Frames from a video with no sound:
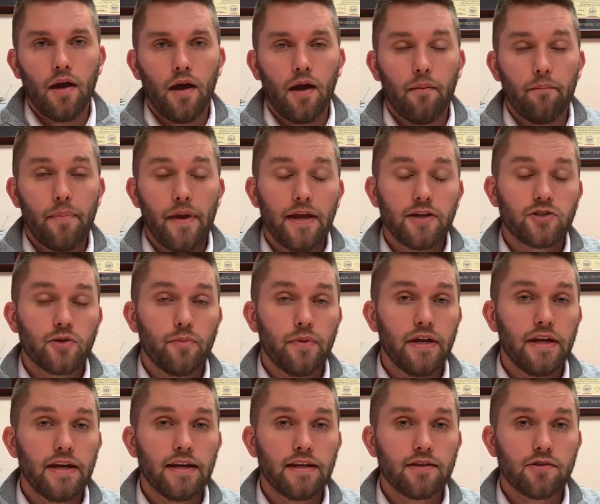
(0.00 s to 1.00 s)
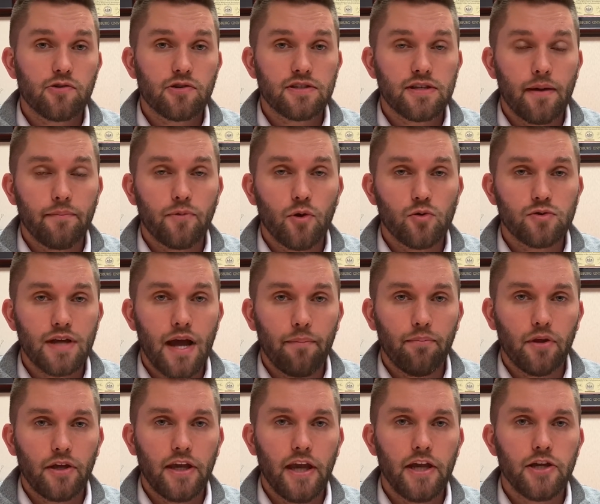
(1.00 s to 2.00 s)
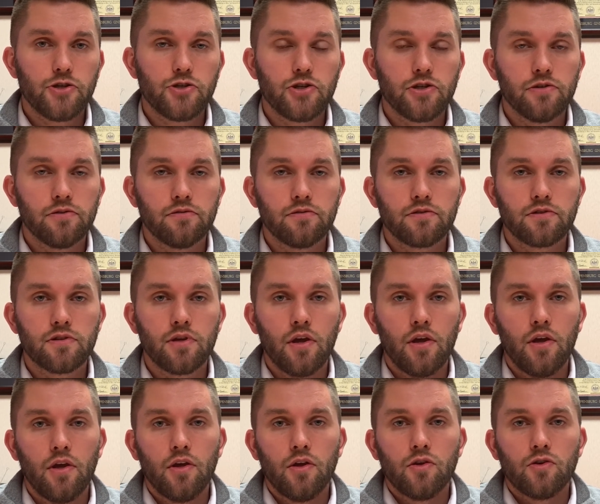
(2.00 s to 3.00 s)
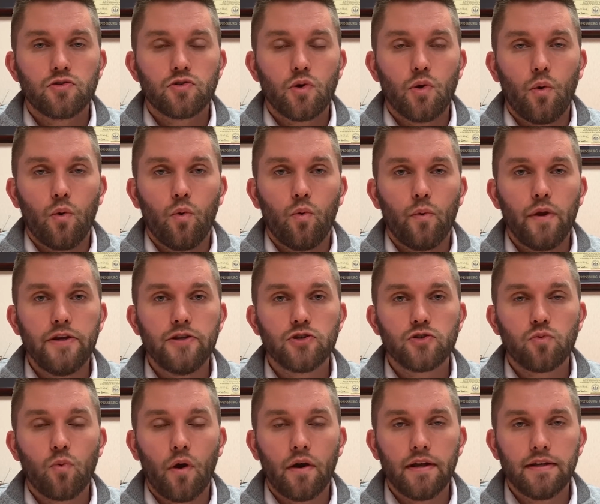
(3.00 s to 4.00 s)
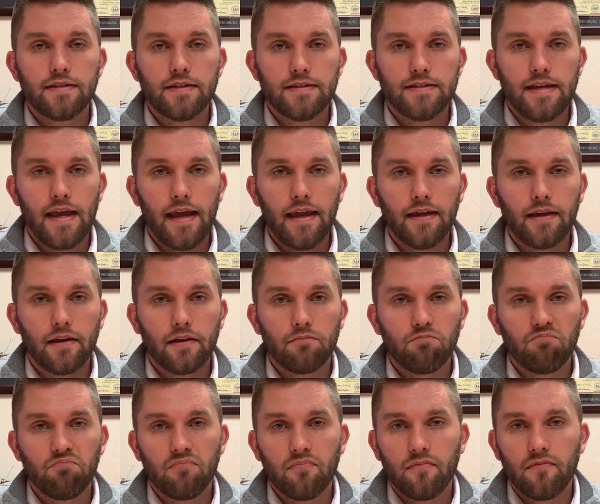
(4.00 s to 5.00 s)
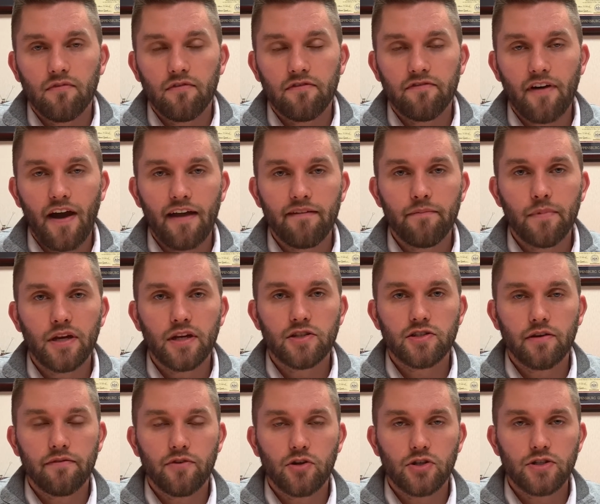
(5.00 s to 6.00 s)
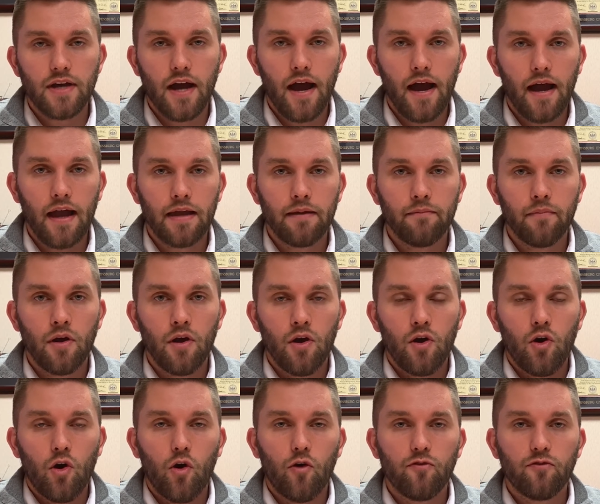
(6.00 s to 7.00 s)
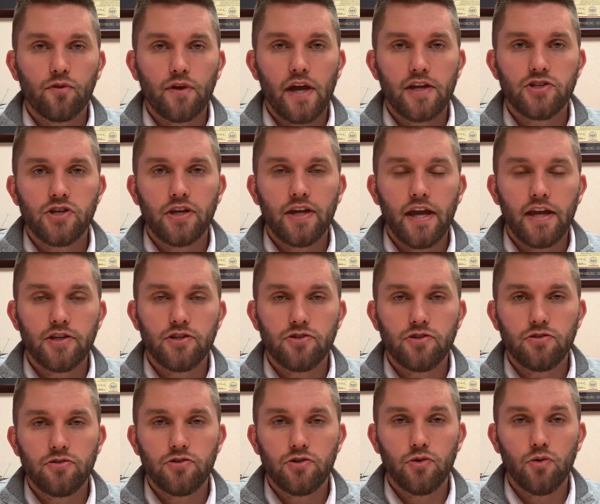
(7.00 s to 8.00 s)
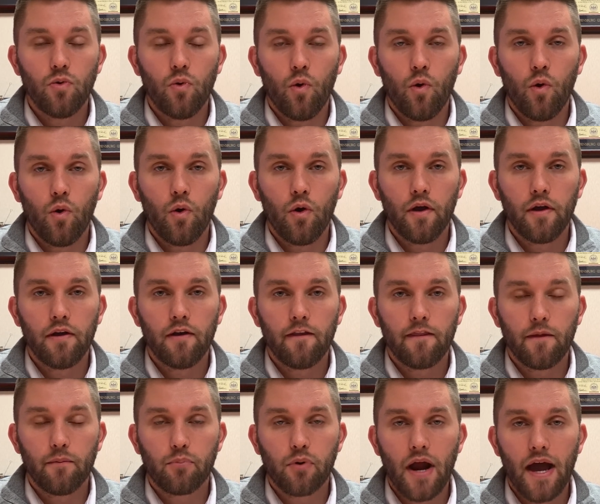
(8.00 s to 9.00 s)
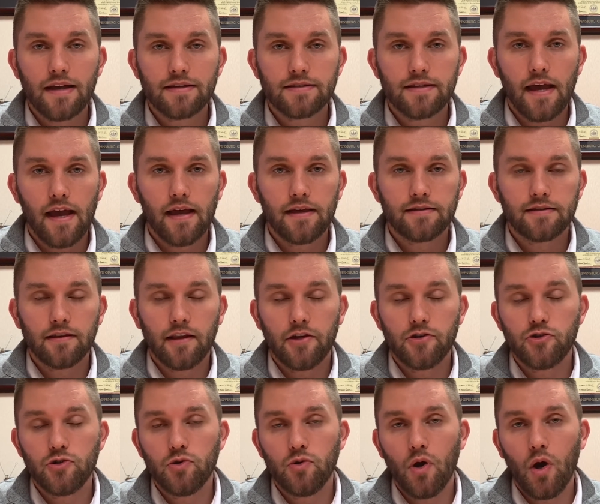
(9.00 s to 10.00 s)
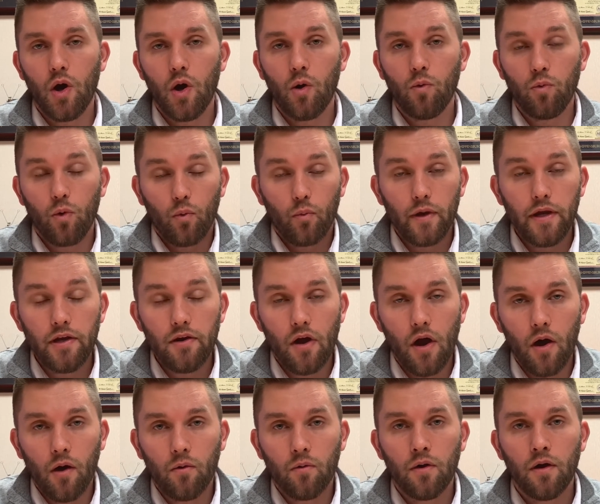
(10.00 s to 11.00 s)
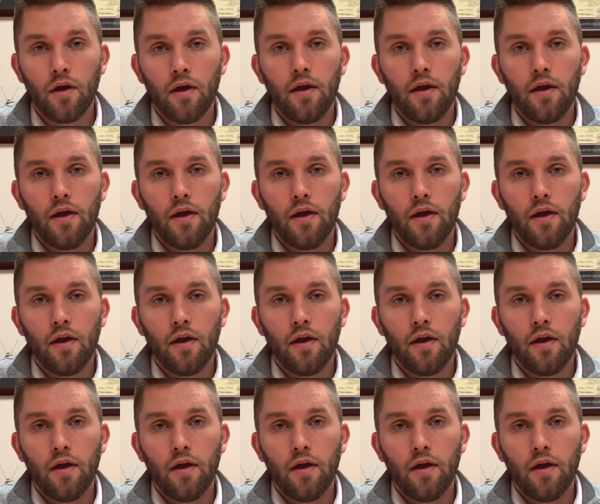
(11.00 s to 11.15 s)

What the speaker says: Banks are beginning to accept those applications. So we just wanted to take 5 minutes of your time, hopefully educate you on the process, let you know what we know,